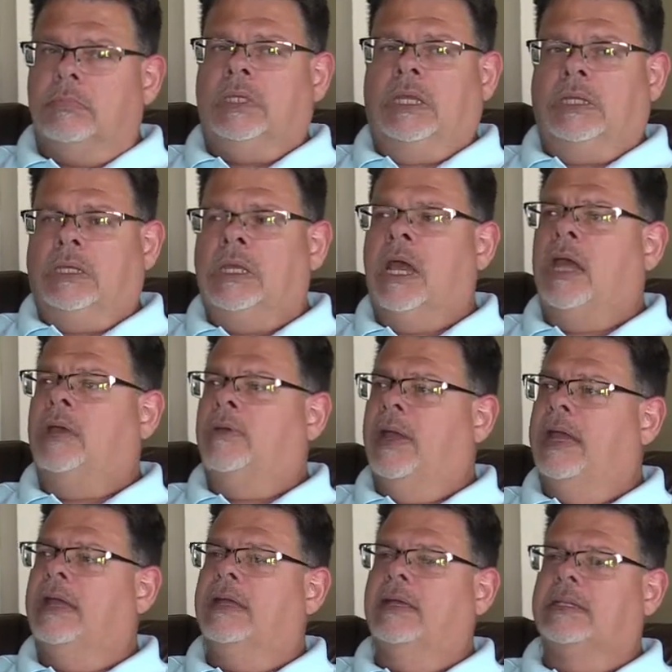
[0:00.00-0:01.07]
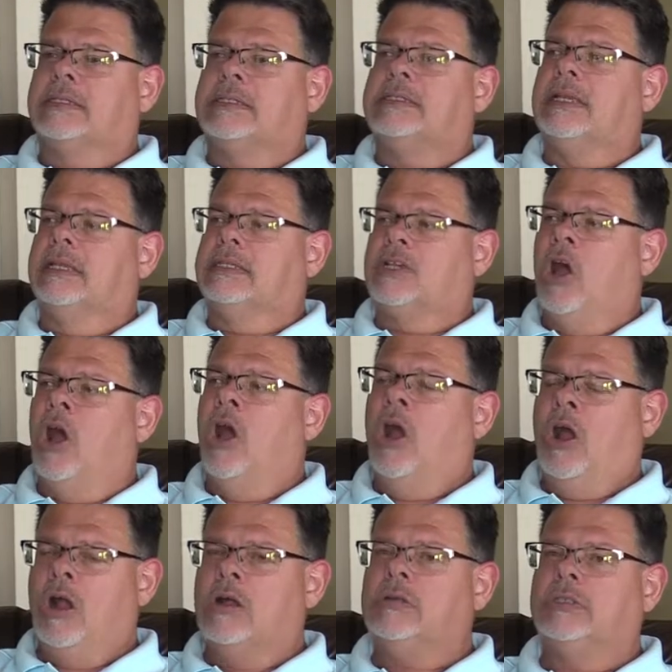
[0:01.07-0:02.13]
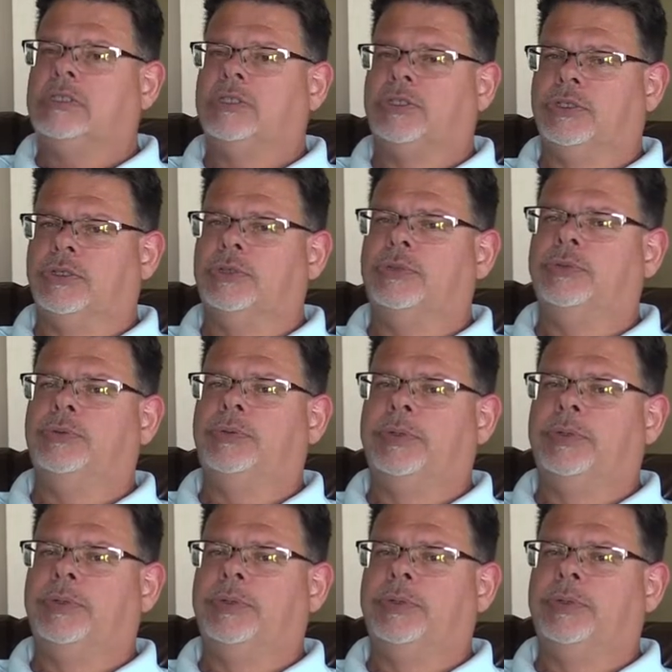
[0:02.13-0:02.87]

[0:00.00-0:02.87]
you know, it's hard to